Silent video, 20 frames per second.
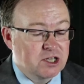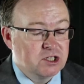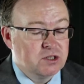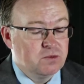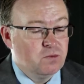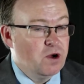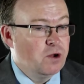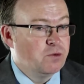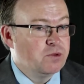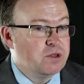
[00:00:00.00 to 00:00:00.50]

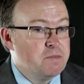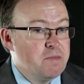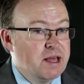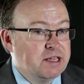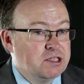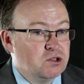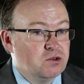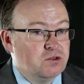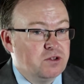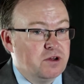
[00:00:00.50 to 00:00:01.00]
actually worked with a
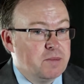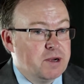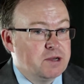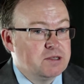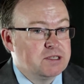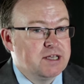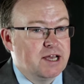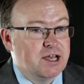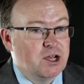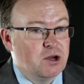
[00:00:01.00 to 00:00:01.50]
mentor though about
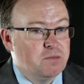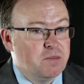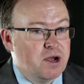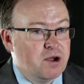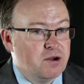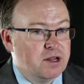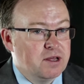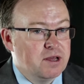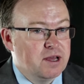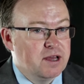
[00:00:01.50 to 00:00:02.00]
setting up my
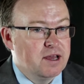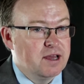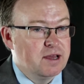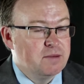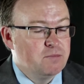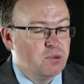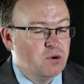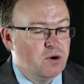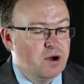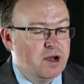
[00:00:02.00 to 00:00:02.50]
own
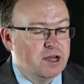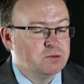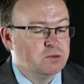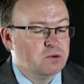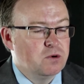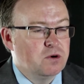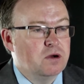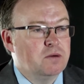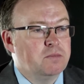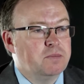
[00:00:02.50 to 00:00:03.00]
import
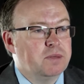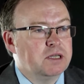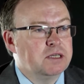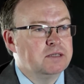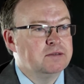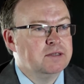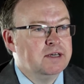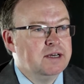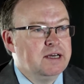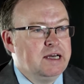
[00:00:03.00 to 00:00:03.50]
export company.
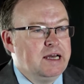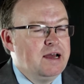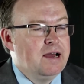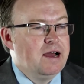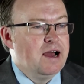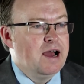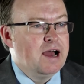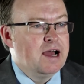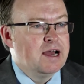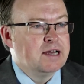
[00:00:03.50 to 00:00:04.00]

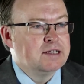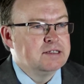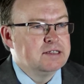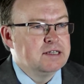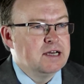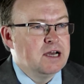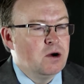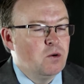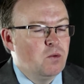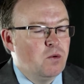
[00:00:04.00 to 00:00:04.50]
And
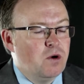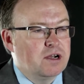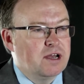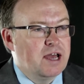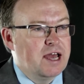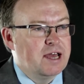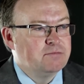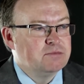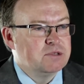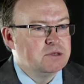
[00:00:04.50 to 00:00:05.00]
what
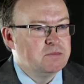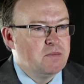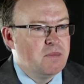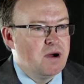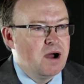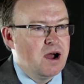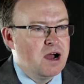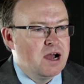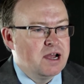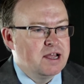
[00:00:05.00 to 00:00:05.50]
came to
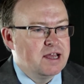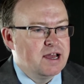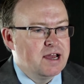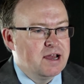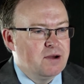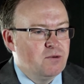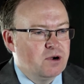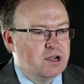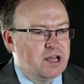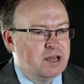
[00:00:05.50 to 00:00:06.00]
my
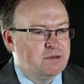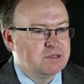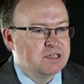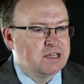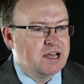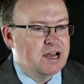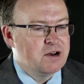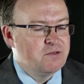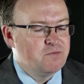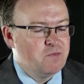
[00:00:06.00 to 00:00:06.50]
knowledge,
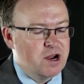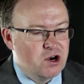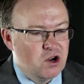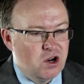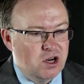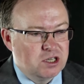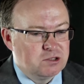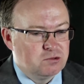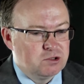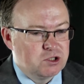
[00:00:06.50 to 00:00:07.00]

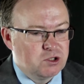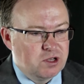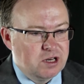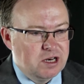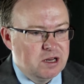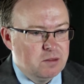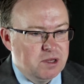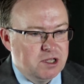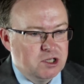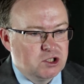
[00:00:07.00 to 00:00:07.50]
I was doing a
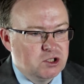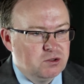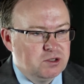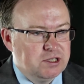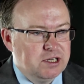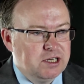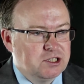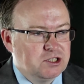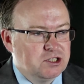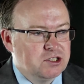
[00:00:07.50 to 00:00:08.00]
little bit of due
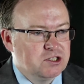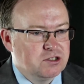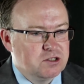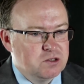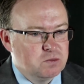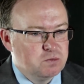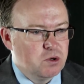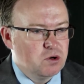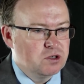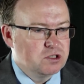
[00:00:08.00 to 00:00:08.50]
diligence on
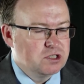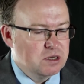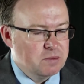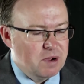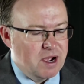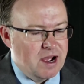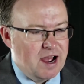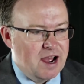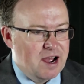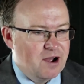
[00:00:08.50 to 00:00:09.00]
his books and
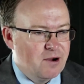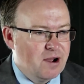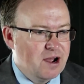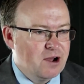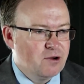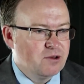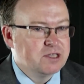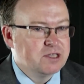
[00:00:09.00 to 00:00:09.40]
about how